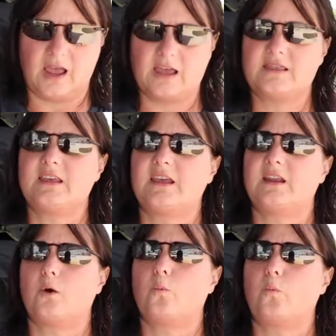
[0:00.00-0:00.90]
And
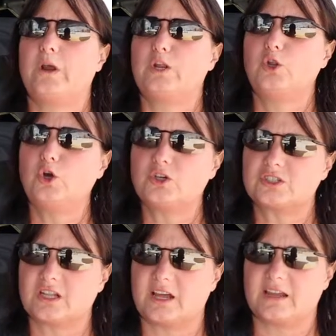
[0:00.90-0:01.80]
then it
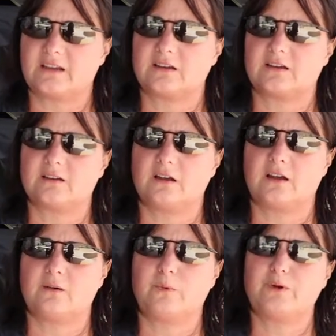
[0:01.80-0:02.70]
looks like
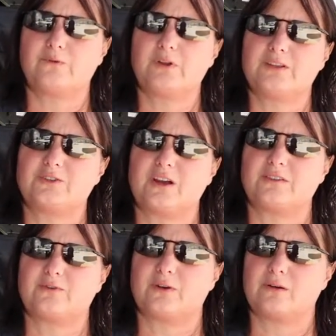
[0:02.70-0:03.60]
um, we were really
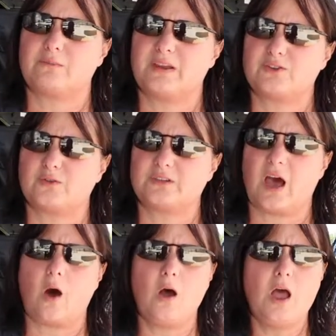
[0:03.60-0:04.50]
trying for a beach
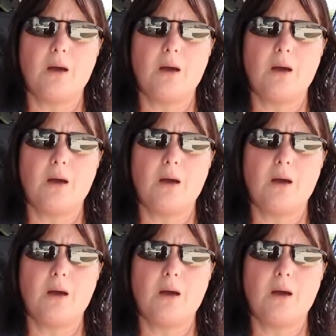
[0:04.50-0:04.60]
hotel,